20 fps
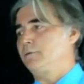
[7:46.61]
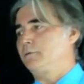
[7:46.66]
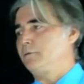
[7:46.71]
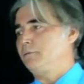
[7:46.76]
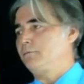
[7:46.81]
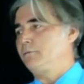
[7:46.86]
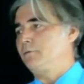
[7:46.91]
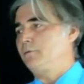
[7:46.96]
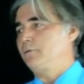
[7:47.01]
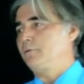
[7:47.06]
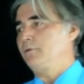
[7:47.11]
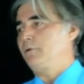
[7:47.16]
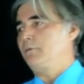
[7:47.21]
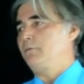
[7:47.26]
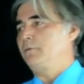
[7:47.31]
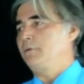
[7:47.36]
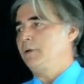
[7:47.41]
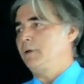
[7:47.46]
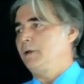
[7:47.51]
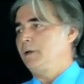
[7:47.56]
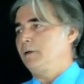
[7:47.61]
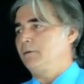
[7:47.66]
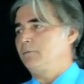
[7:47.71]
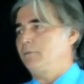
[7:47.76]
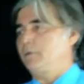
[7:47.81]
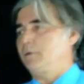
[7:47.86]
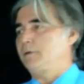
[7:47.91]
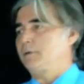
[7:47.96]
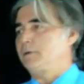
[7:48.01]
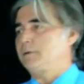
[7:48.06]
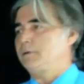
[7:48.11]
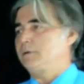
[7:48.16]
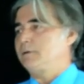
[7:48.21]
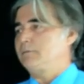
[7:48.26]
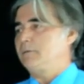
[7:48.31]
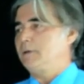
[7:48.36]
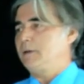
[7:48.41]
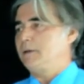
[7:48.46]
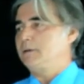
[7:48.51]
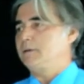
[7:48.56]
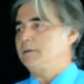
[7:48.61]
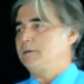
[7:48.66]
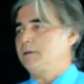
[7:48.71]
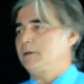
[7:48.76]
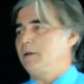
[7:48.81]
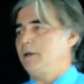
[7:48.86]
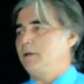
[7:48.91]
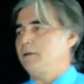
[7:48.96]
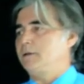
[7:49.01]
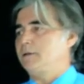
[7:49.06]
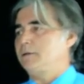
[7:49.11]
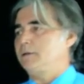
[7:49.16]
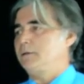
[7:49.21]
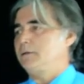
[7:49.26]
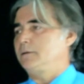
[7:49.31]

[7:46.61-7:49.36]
You know water is very scarce